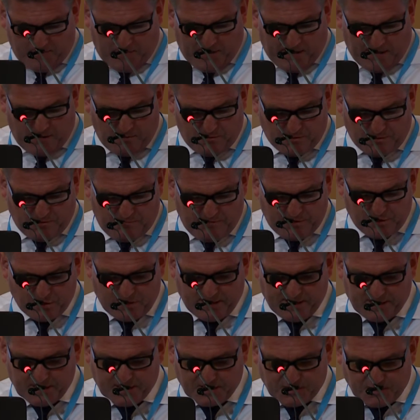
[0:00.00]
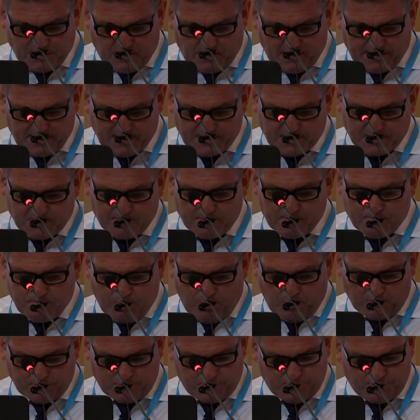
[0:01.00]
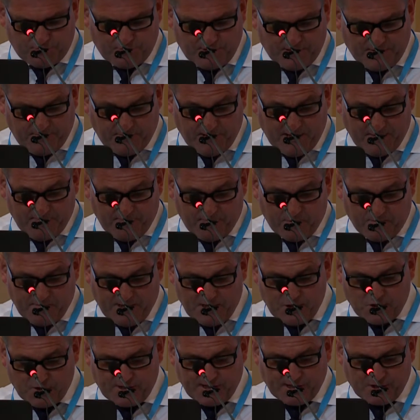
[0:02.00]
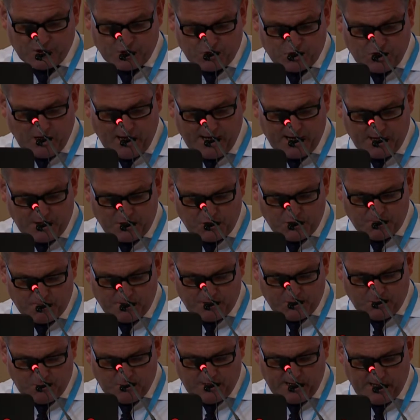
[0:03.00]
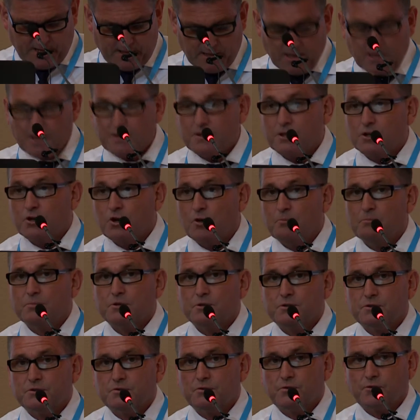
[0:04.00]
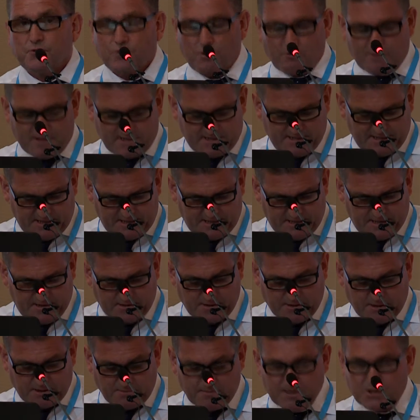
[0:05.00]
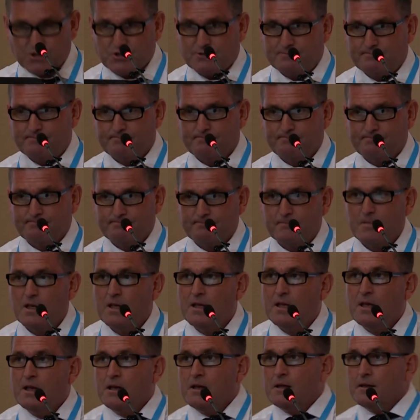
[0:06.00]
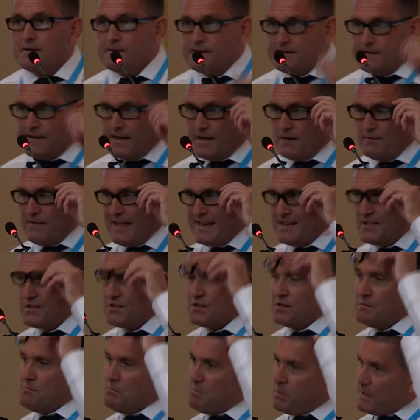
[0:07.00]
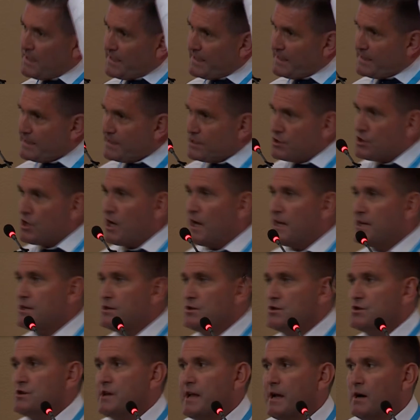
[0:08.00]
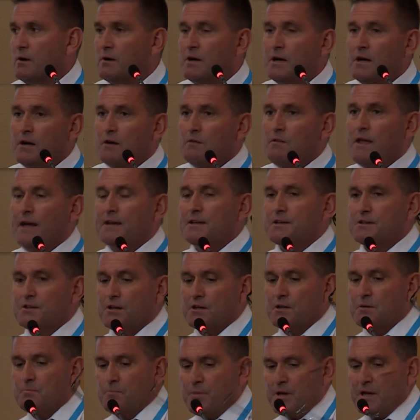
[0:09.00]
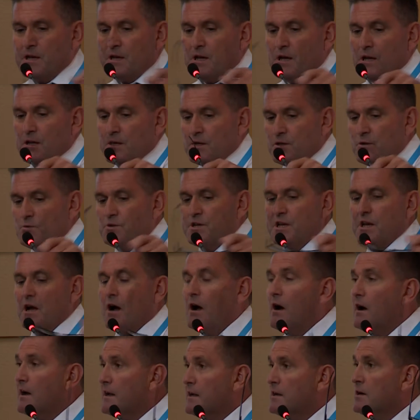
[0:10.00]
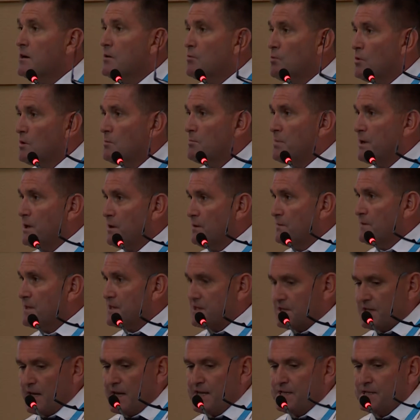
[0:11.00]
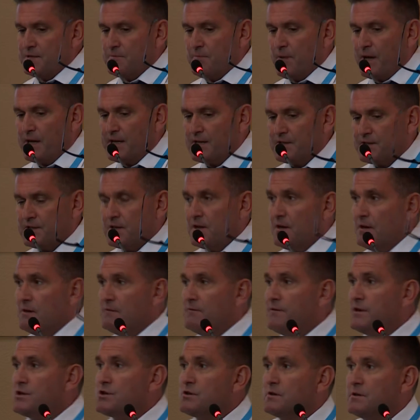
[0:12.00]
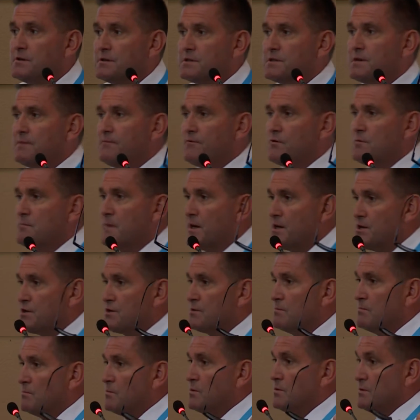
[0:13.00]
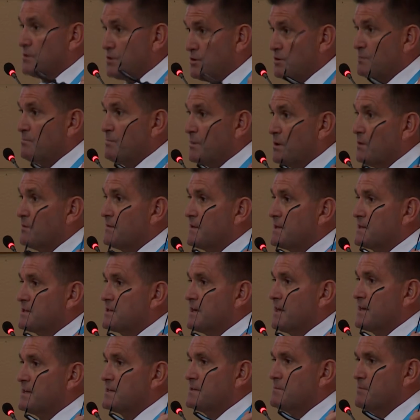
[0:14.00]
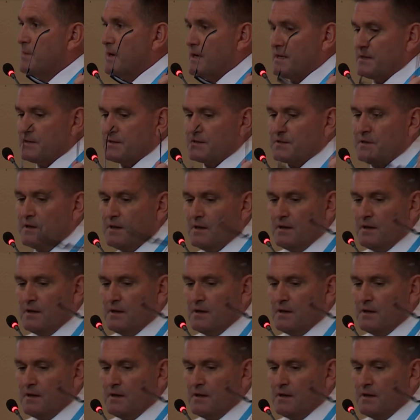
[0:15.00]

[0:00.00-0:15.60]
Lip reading: It was originally designed as a repository for information exchange between the competent authorities and the Commission. Now, that has completely changed now. That is going to be, UDI will be on this database. Vigilance information should be on this database.